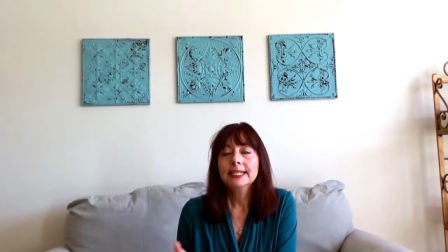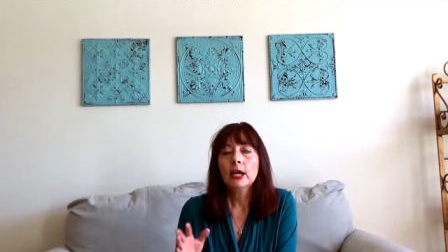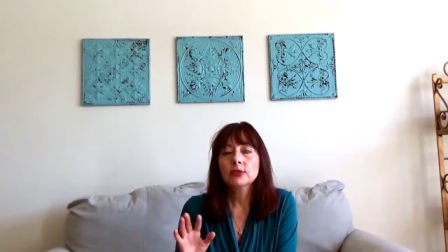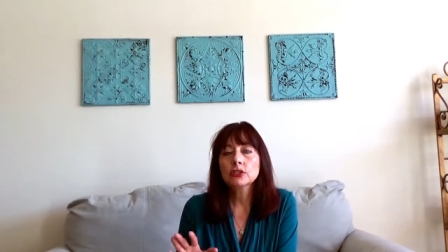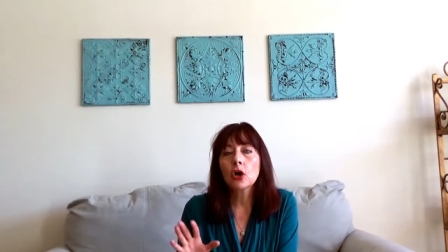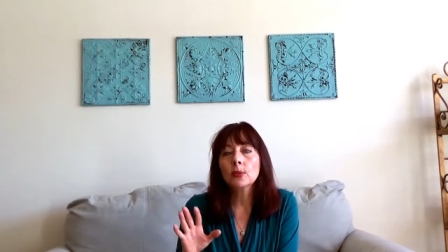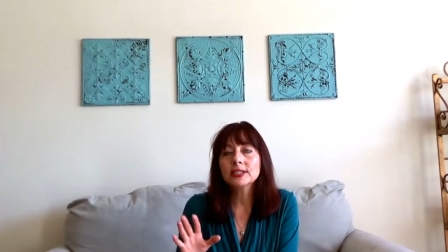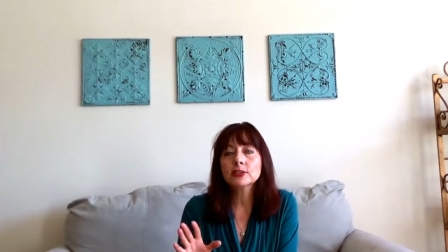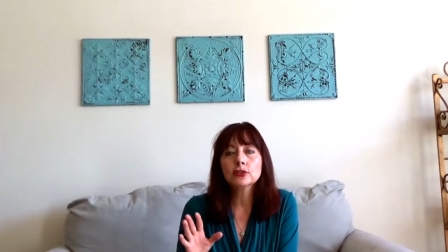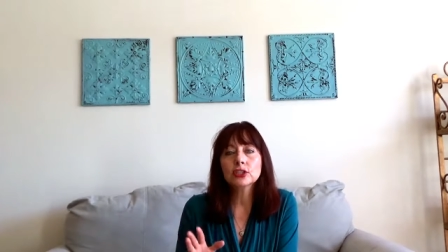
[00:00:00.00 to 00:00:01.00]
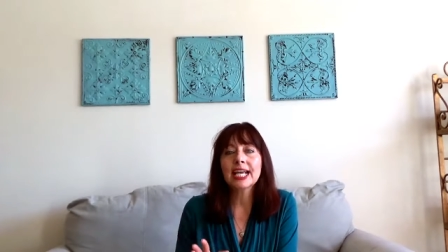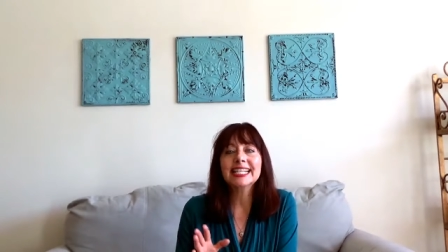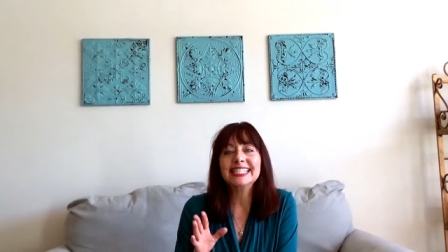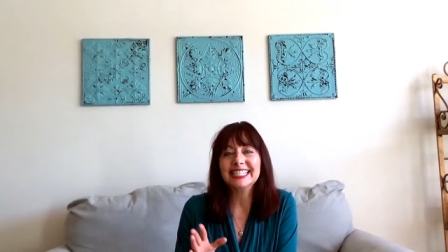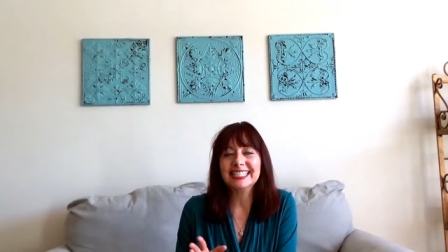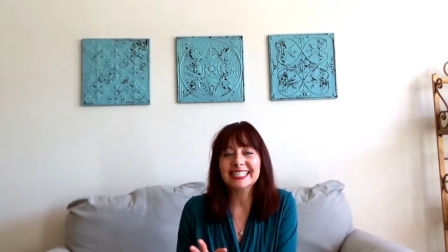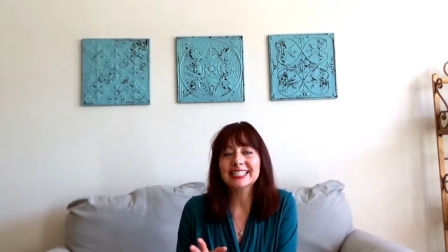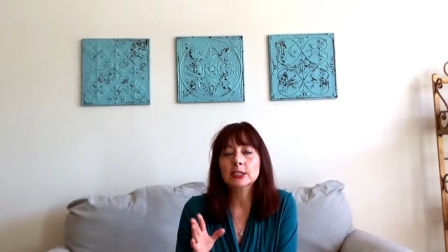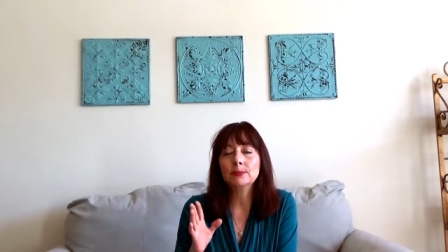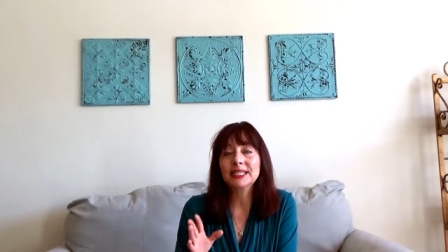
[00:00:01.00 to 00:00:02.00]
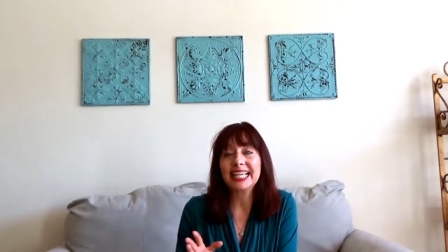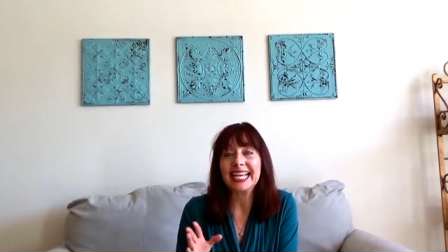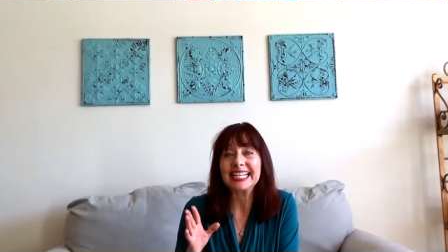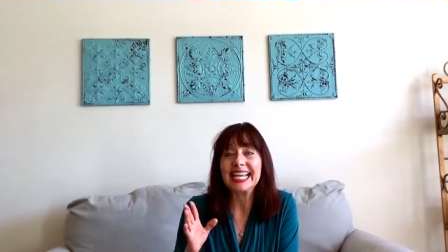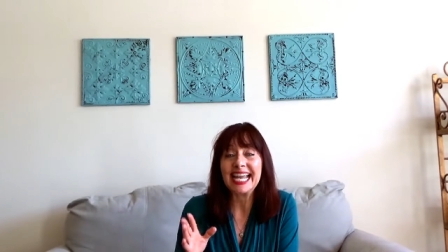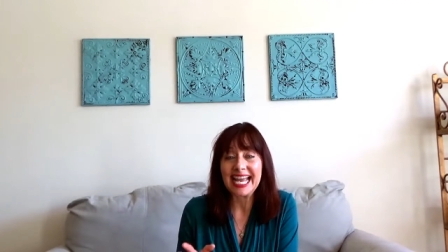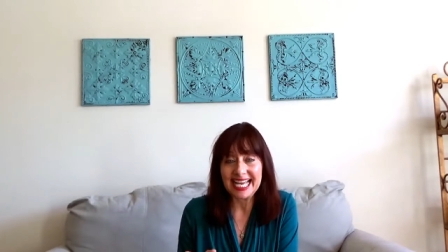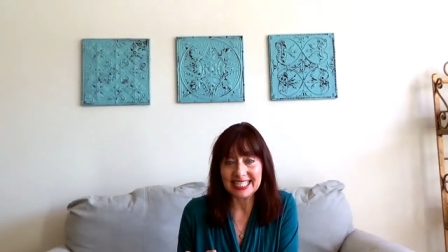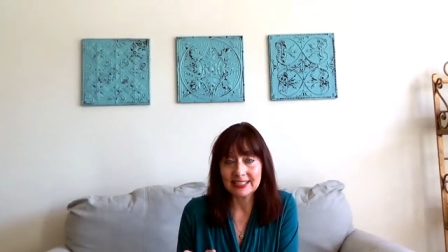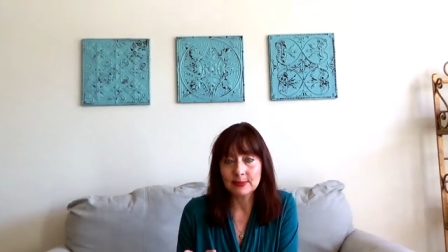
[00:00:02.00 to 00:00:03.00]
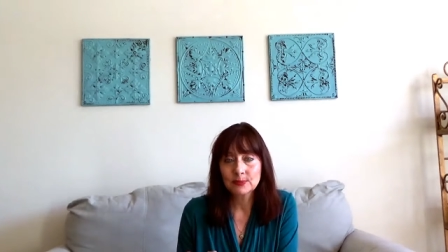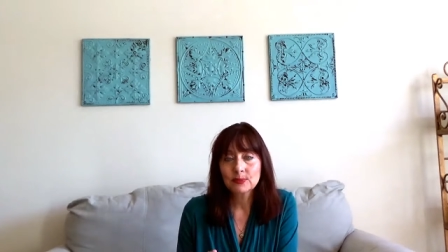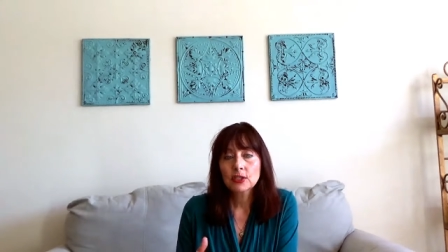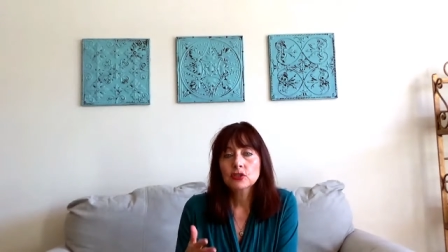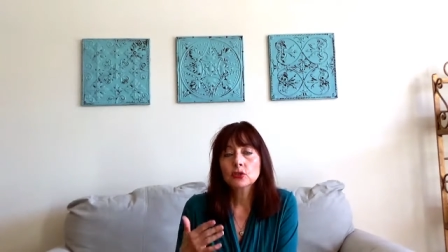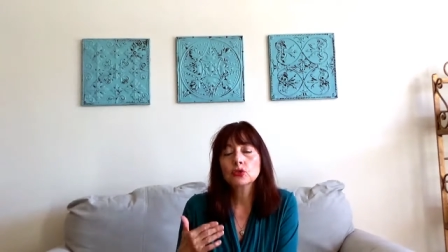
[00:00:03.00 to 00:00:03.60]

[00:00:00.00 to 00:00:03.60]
Now, it's always a good idea to plan ahead. So